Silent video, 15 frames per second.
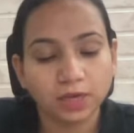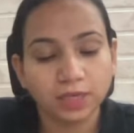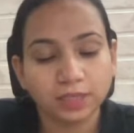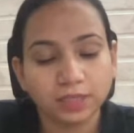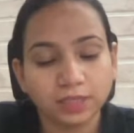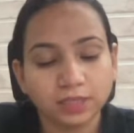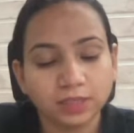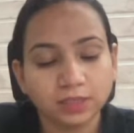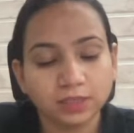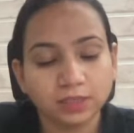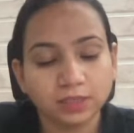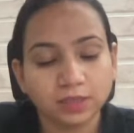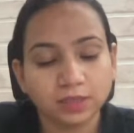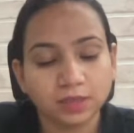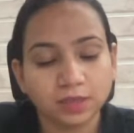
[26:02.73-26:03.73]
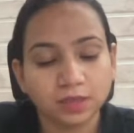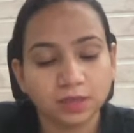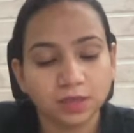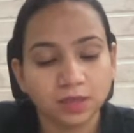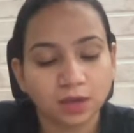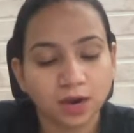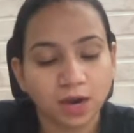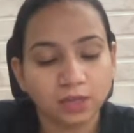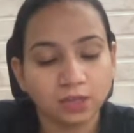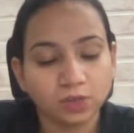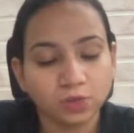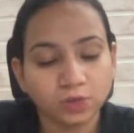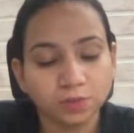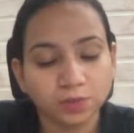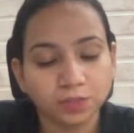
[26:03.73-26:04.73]
It is
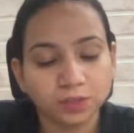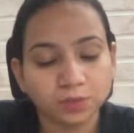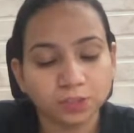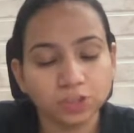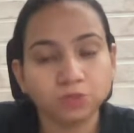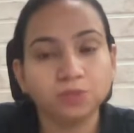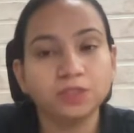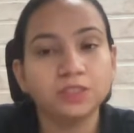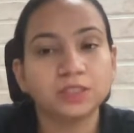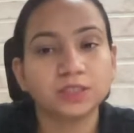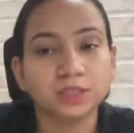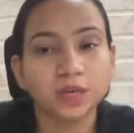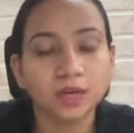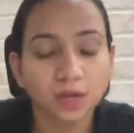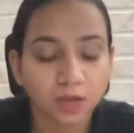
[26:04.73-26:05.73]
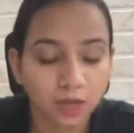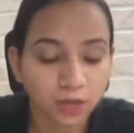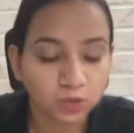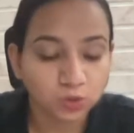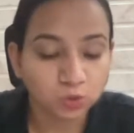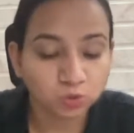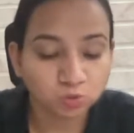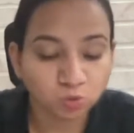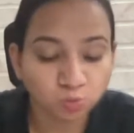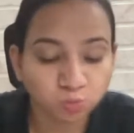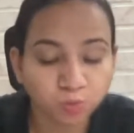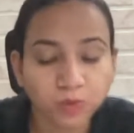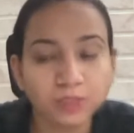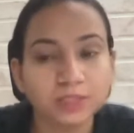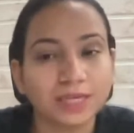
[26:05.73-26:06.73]
undergoing precipitation, means it's a
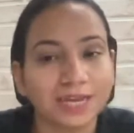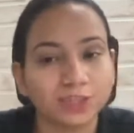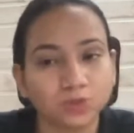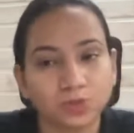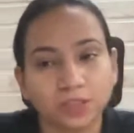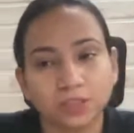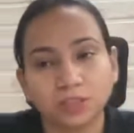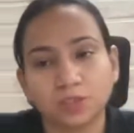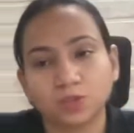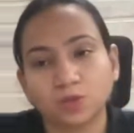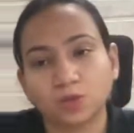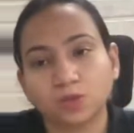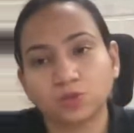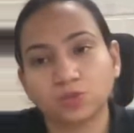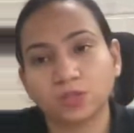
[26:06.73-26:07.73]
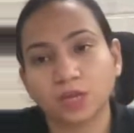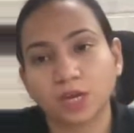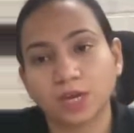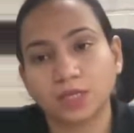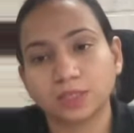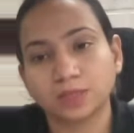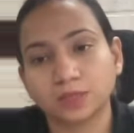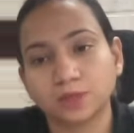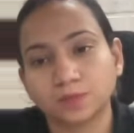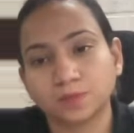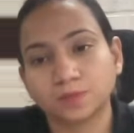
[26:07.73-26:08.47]
super saturated solution, guys.